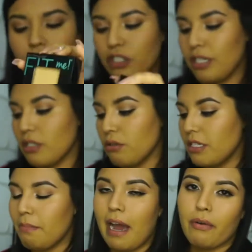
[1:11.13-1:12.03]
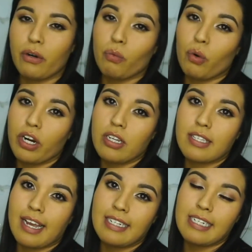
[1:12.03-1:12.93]
a translucent powder works.
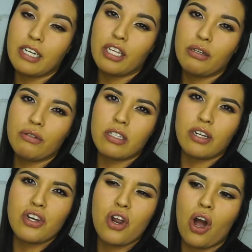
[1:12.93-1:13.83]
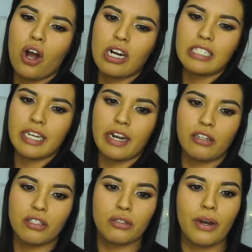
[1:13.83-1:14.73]
I did use the NARS, and I
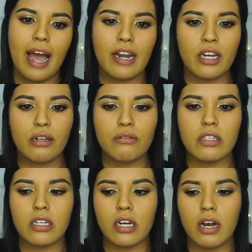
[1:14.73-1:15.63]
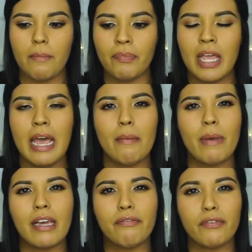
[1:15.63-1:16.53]
also had used the
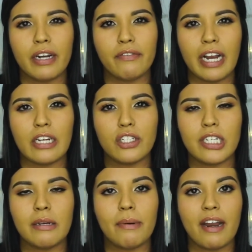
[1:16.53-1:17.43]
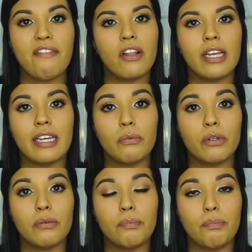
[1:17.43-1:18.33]
Makeup Forever HD, but I felt like it
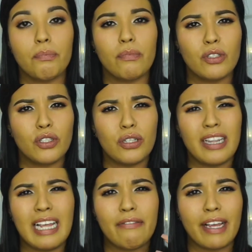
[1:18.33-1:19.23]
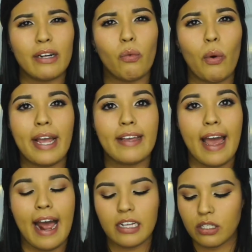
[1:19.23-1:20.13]
would leave like a white
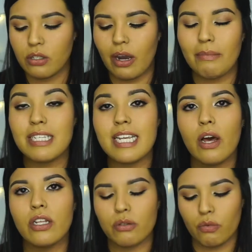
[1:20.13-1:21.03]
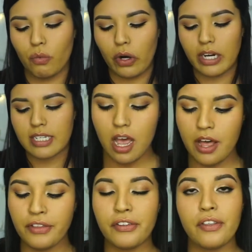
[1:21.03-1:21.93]
cast, so I'm gonna see how this one works.
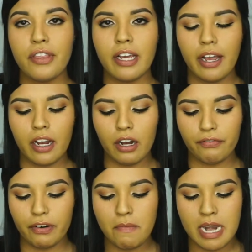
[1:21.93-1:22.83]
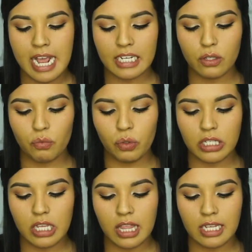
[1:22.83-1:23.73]
Another thing I got from NYX
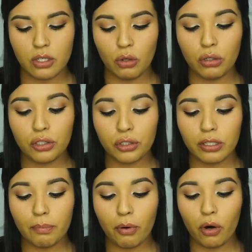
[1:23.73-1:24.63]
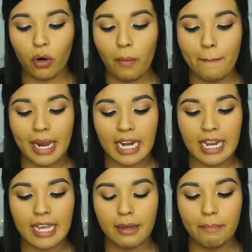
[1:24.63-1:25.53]
was this Ultra Pro
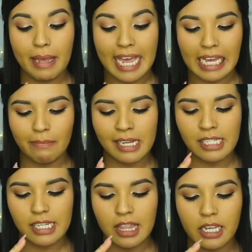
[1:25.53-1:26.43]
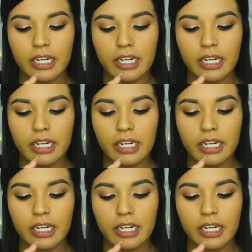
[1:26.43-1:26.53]
Mania pigment in the